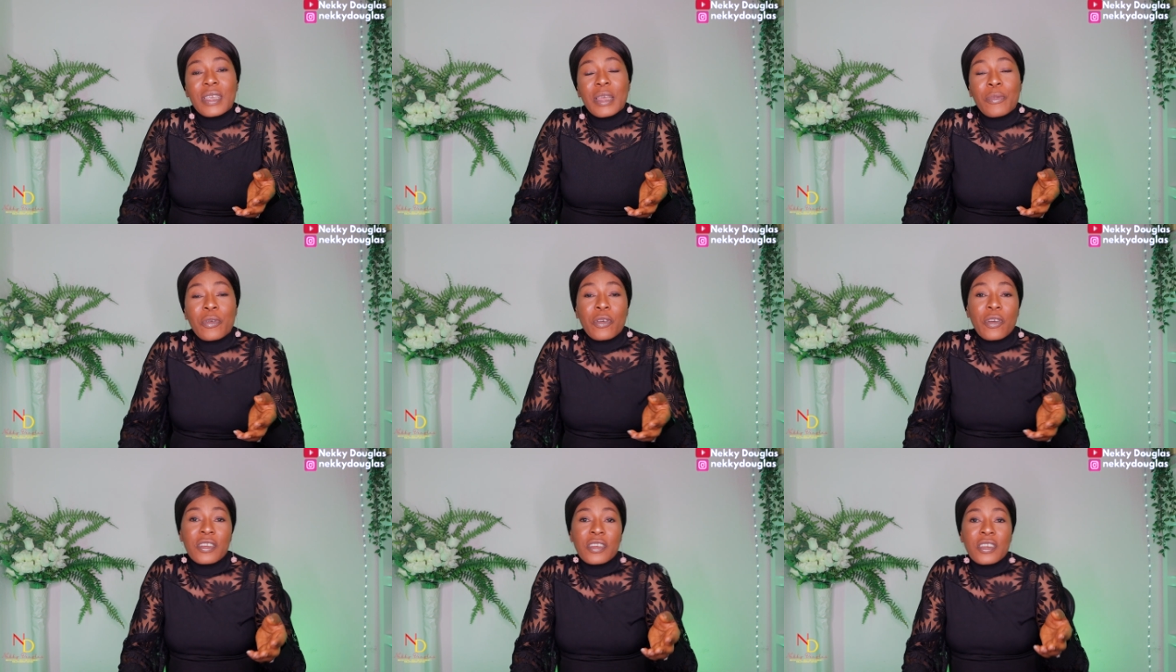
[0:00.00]

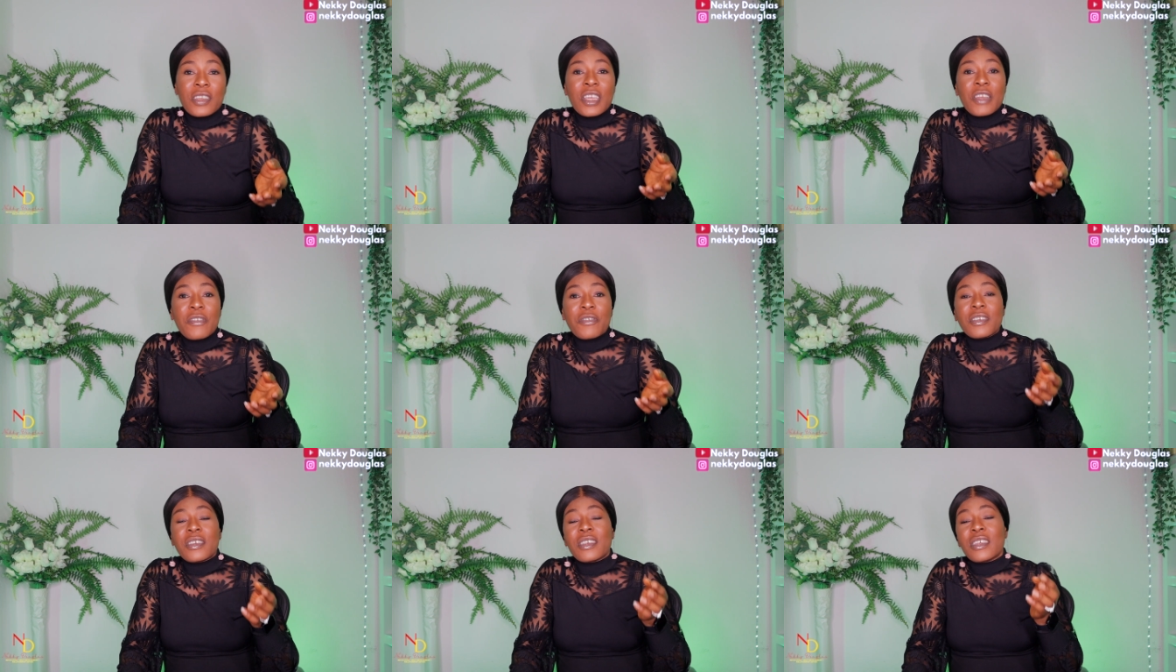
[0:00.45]
Because
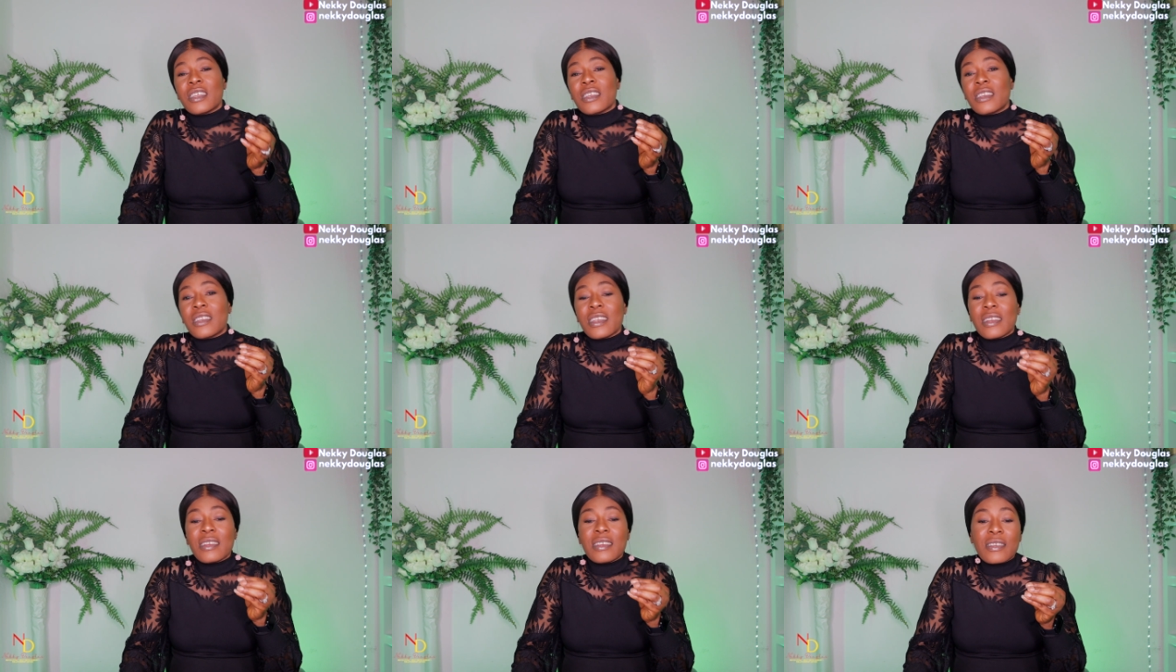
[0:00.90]
if she
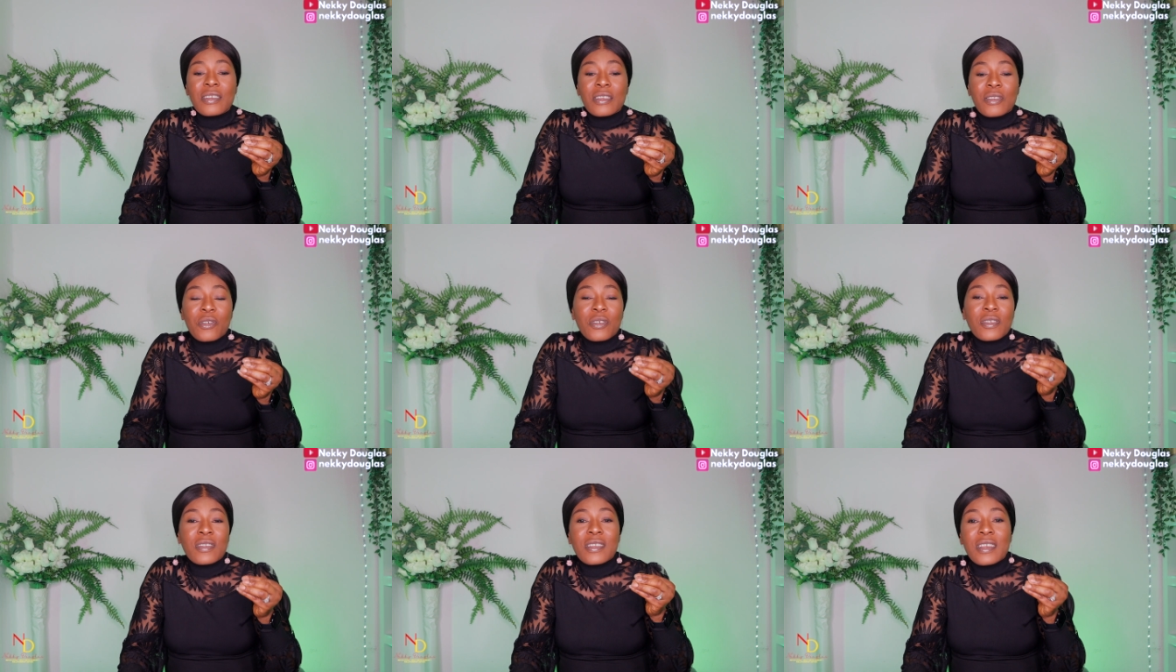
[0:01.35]
did
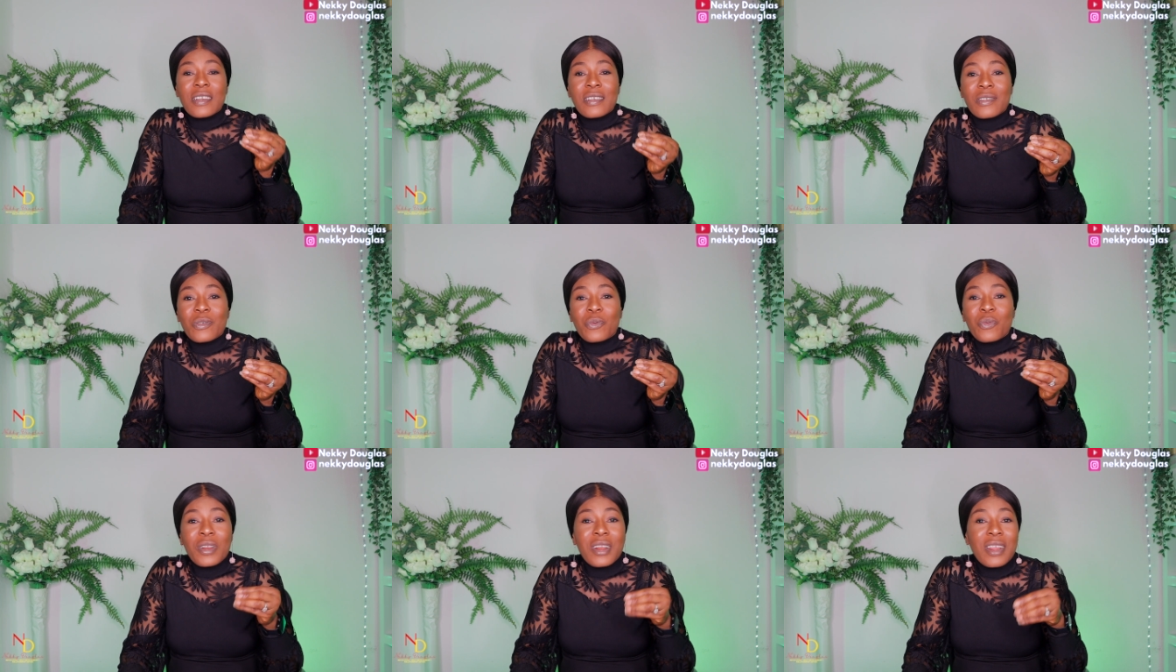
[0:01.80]
those
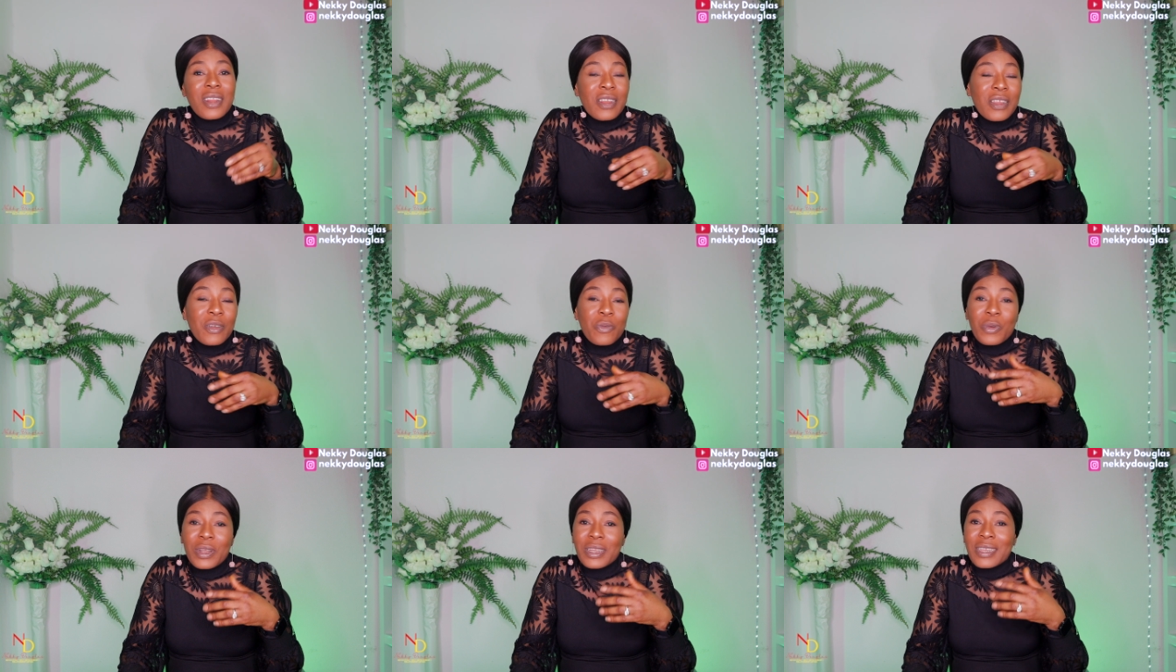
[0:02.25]
things
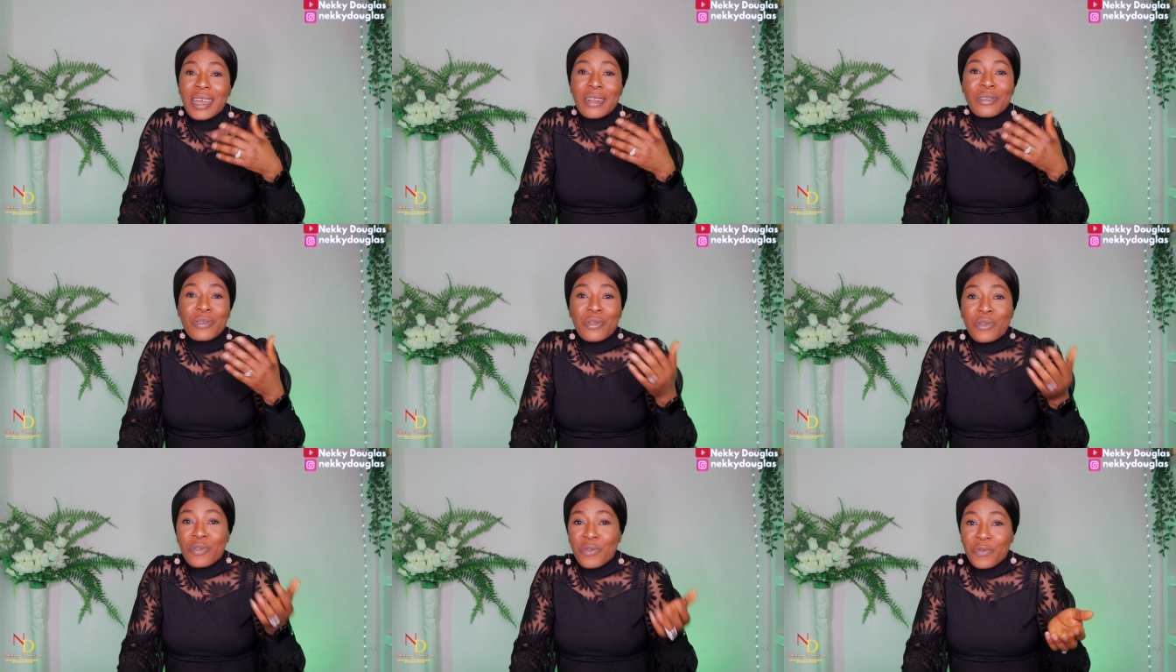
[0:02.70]
willingly
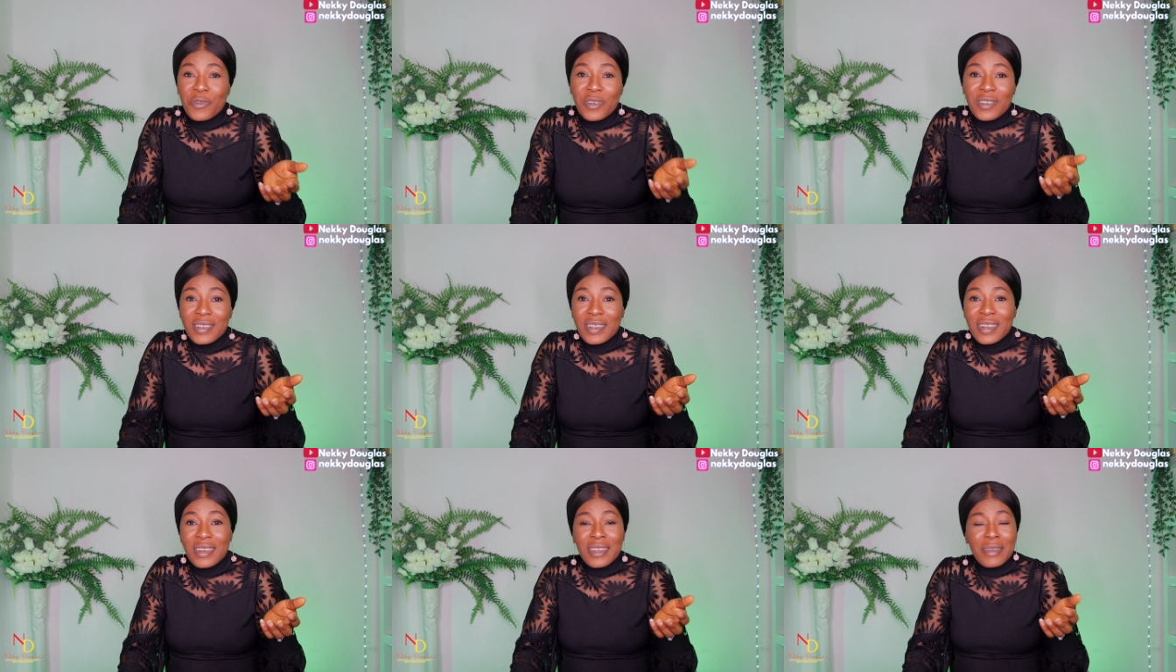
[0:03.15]
without you
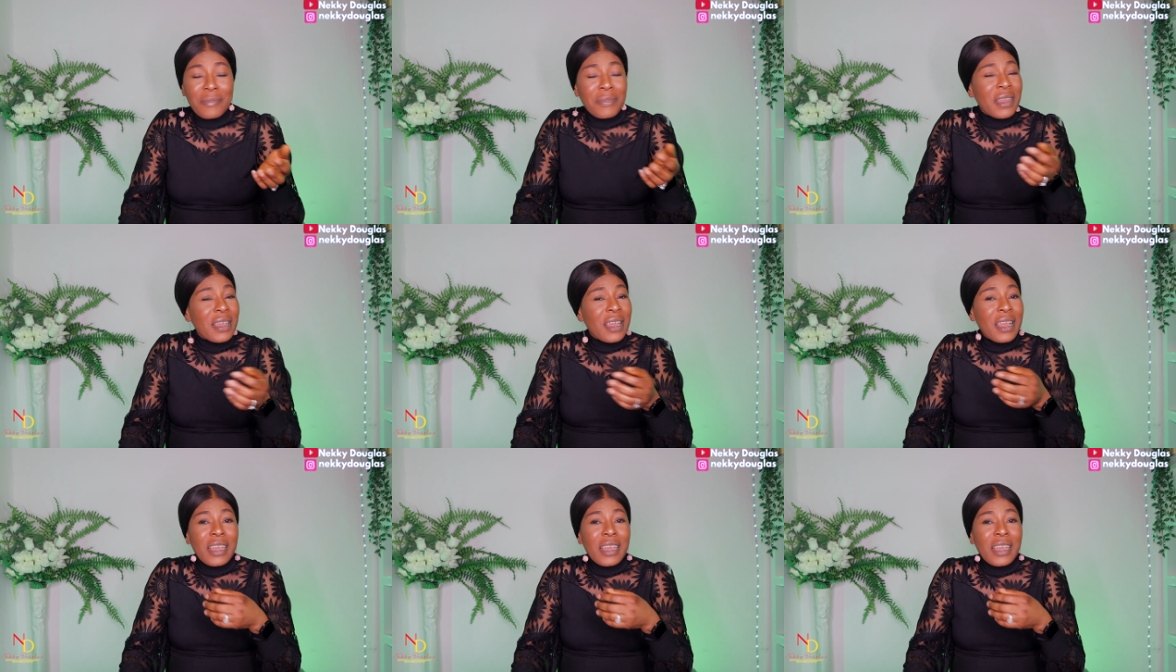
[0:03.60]
forcing them,